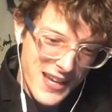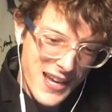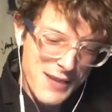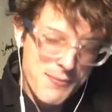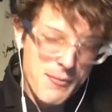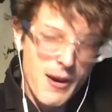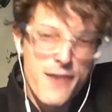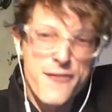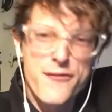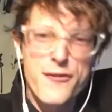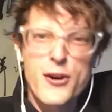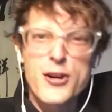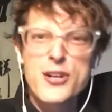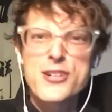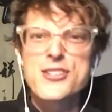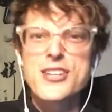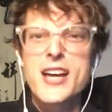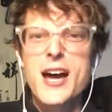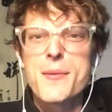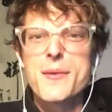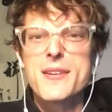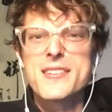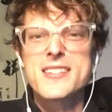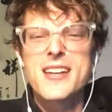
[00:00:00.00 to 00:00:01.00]
my first
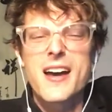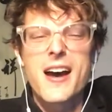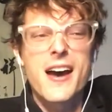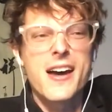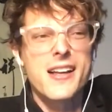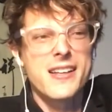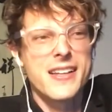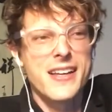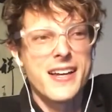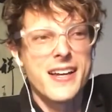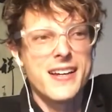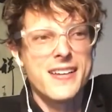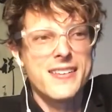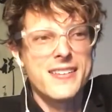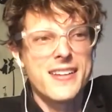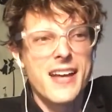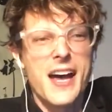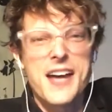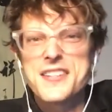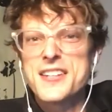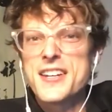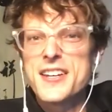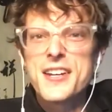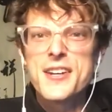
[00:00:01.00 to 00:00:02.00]
time in Thailand,
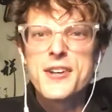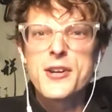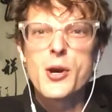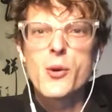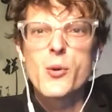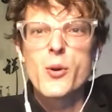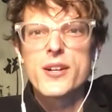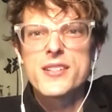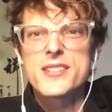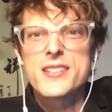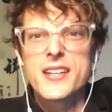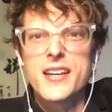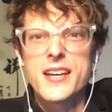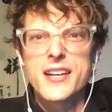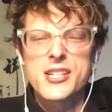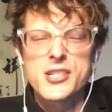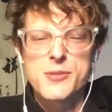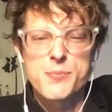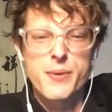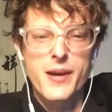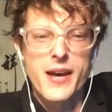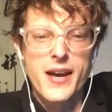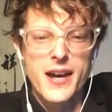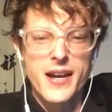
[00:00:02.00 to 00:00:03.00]
I didn't know what to
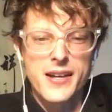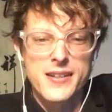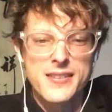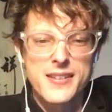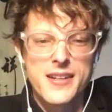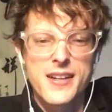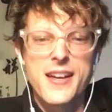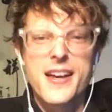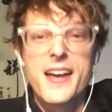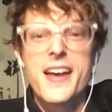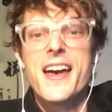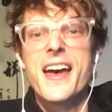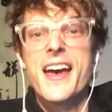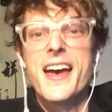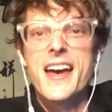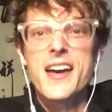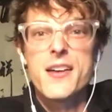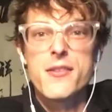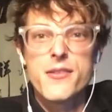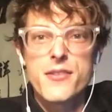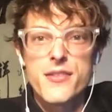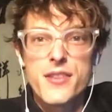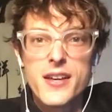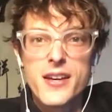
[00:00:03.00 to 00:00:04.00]
expect,
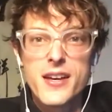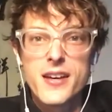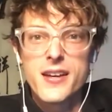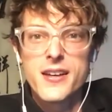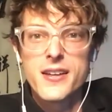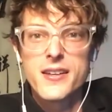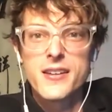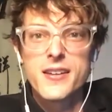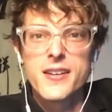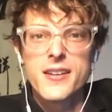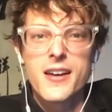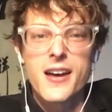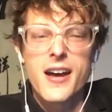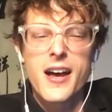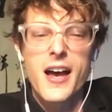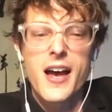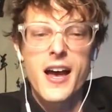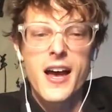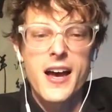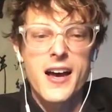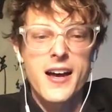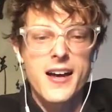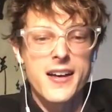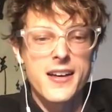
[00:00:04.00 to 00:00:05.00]
and then
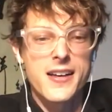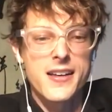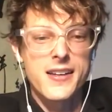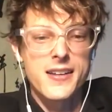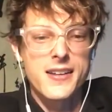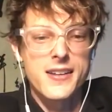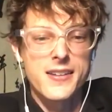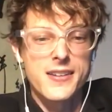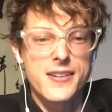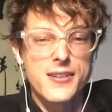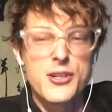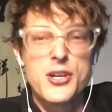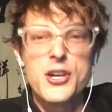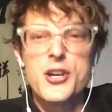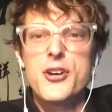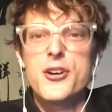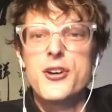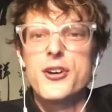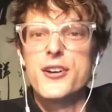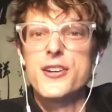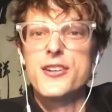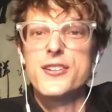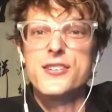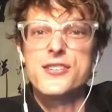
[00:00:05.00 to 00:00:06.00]
I
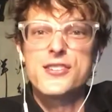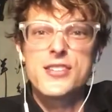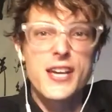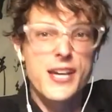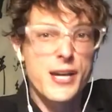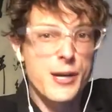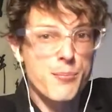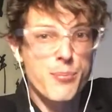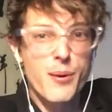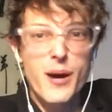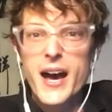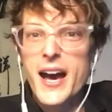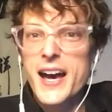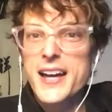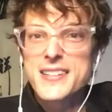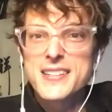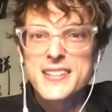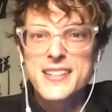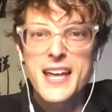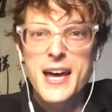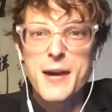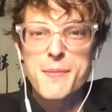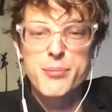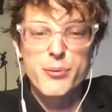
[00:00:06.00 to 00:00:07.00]
say goodbye
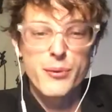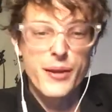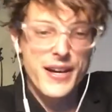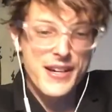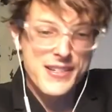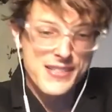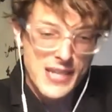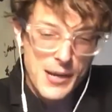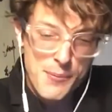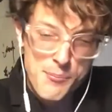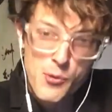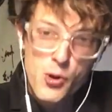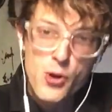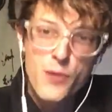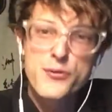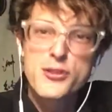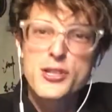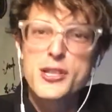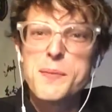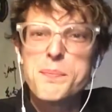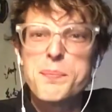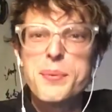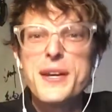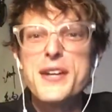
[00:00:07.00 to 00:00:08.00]
to that place. I move to
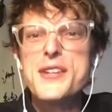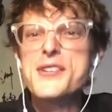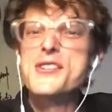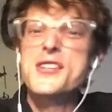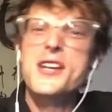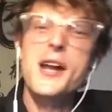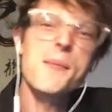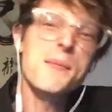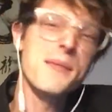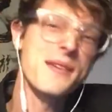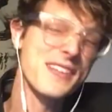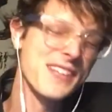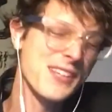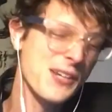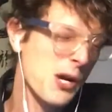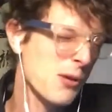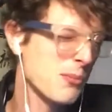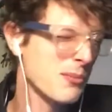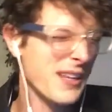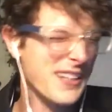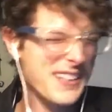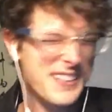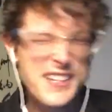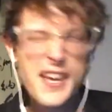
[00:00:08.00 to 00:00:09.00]
the beach, and I'm
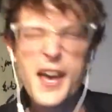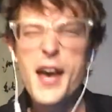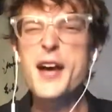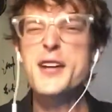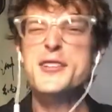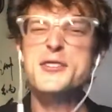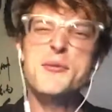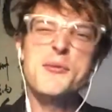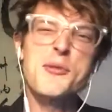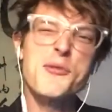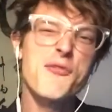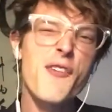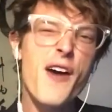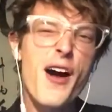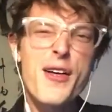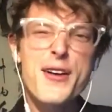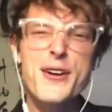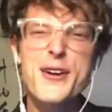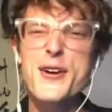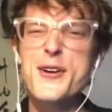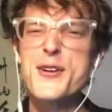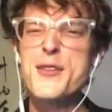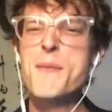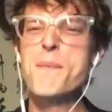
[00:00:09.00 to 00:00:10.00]
like, yes, I'm finally
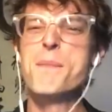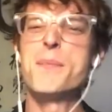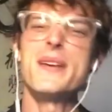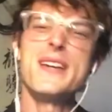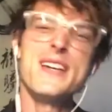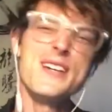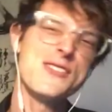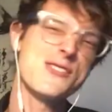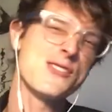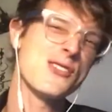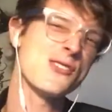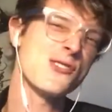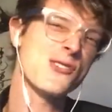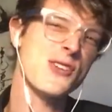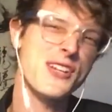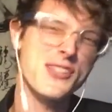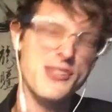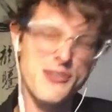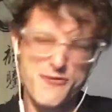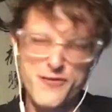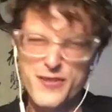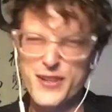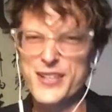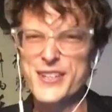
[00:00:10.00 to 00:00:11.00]
going to the beach, just like
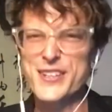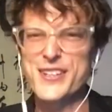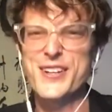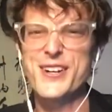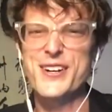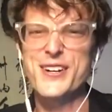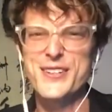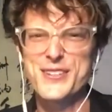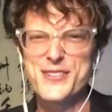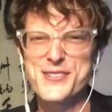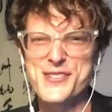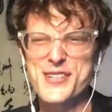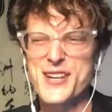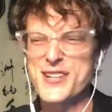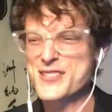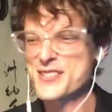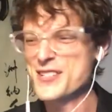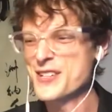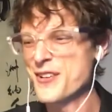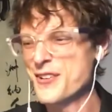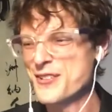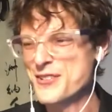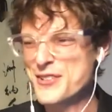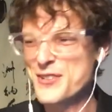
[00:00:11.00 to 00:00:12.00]
the videos I
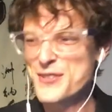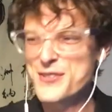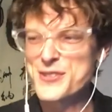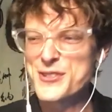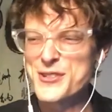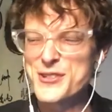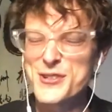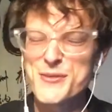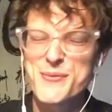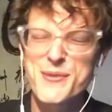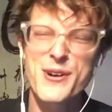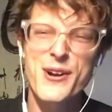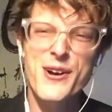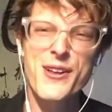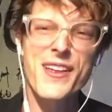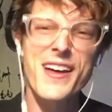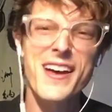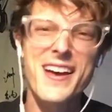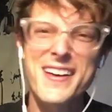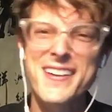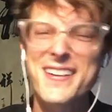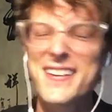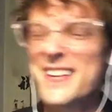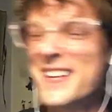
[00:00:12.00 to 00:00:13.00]
see on YouTube and all
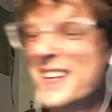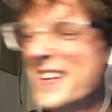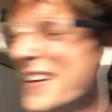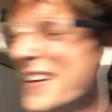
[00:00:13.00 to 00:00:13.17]
that.